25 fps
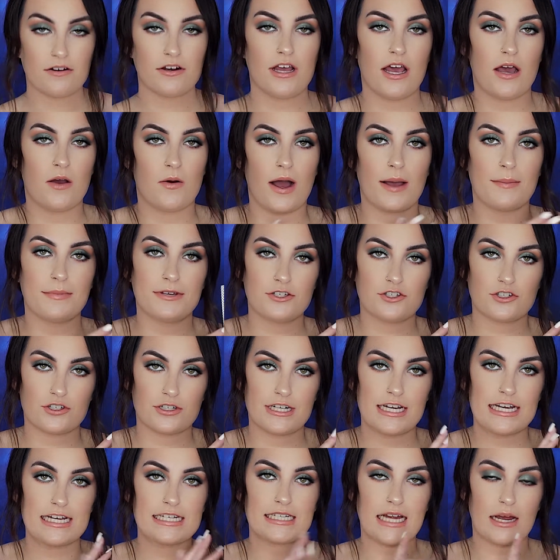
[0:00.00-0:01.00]
but I don't know. I'm
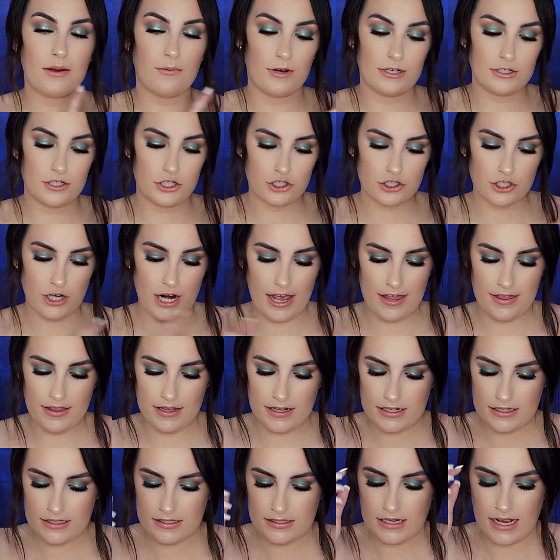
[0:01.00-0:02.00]
intrigued. I want to
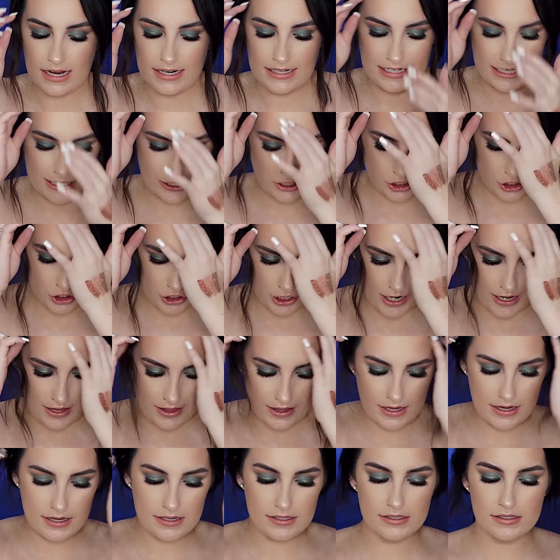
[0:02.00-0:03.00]
try this. I need to
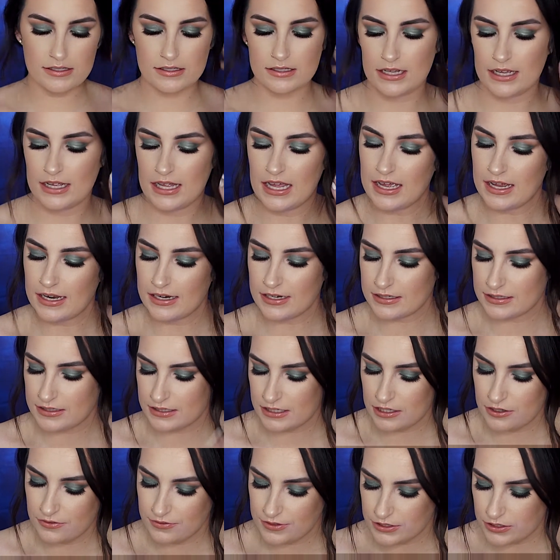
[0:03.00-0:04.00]
try this
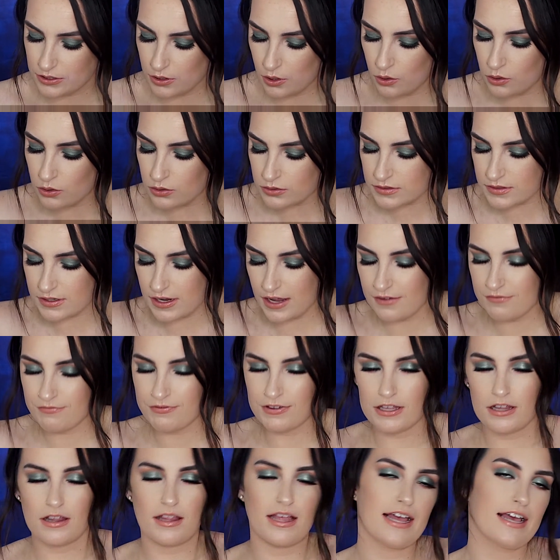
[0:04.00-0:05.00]
and see the results.
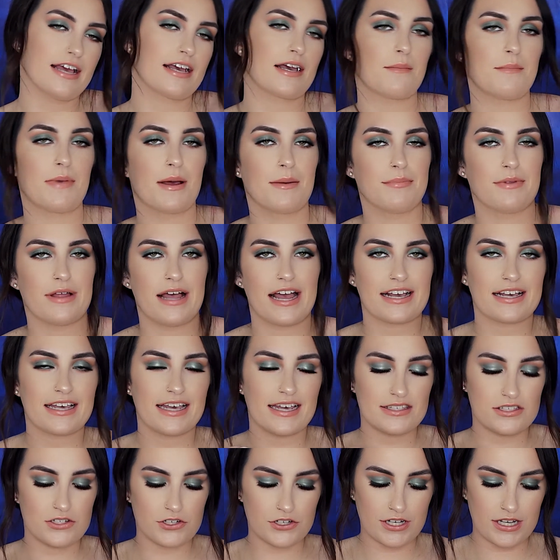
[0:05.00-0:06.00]
I feel like my
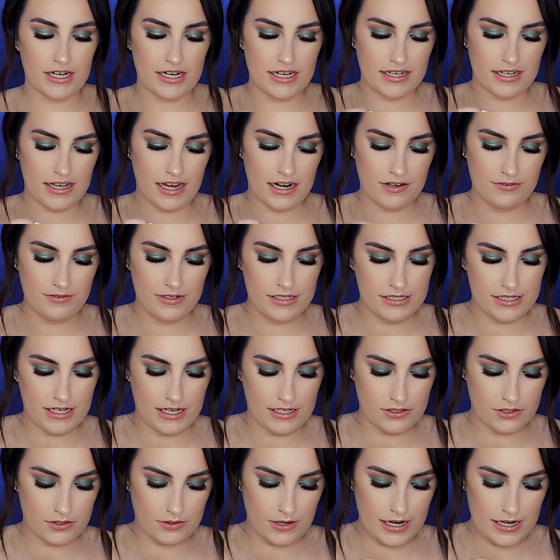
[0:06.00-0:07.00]
blackheads are getting kind of
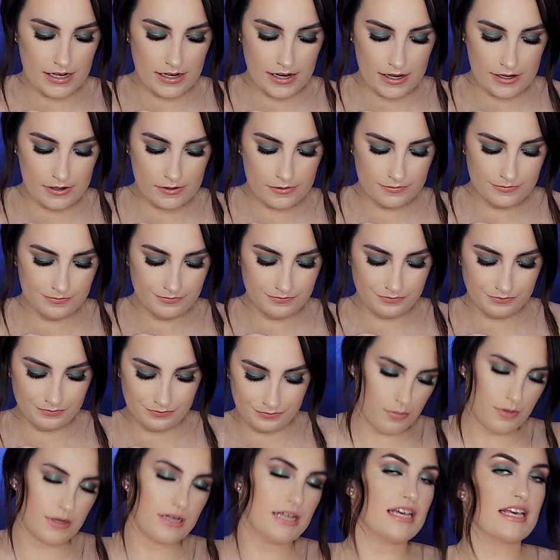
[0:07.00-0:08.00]
intense right now.
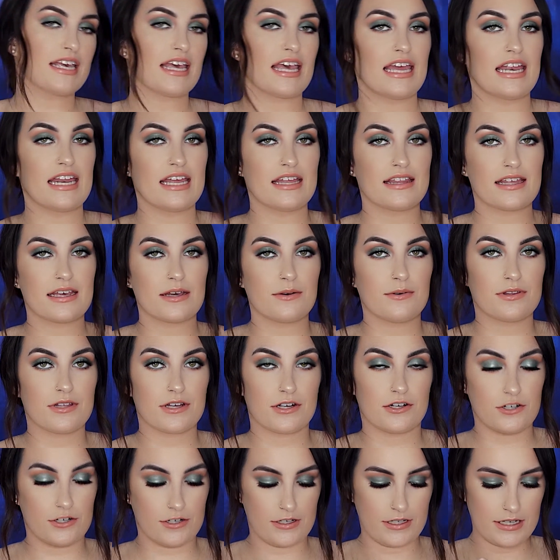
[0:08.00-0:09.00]
Opening anything
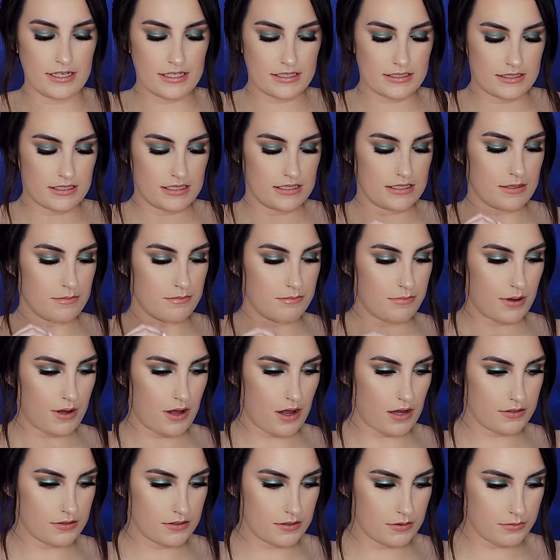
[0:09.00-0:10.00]
with acrylics is
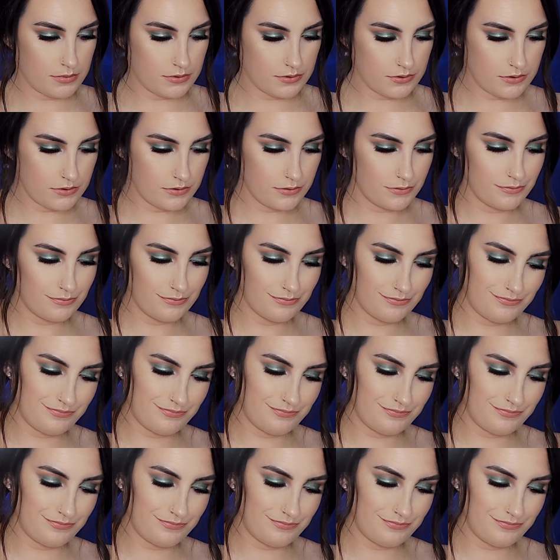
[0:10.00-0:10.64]
impossible.